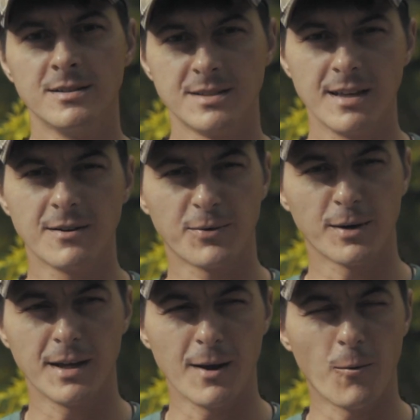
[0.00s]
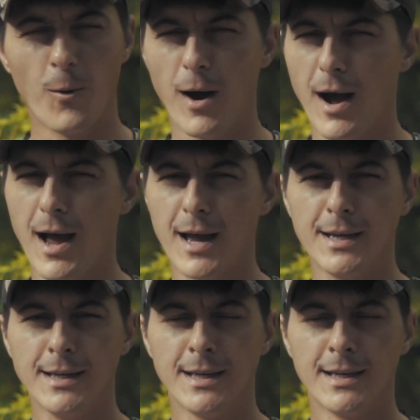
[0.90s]
tend to forget
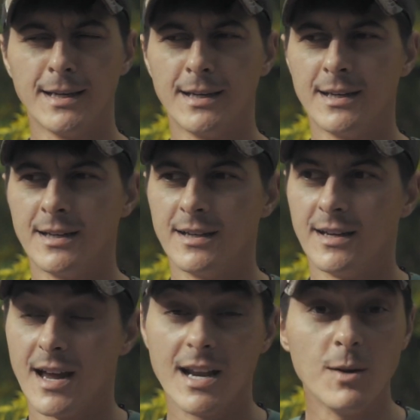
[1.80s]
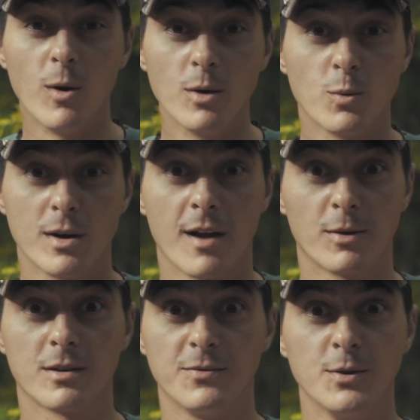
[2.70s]
why anyone would
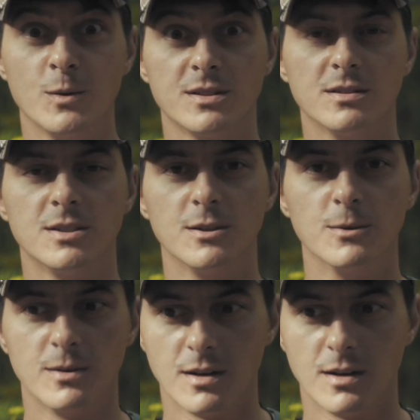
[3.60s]
ever confuse the two.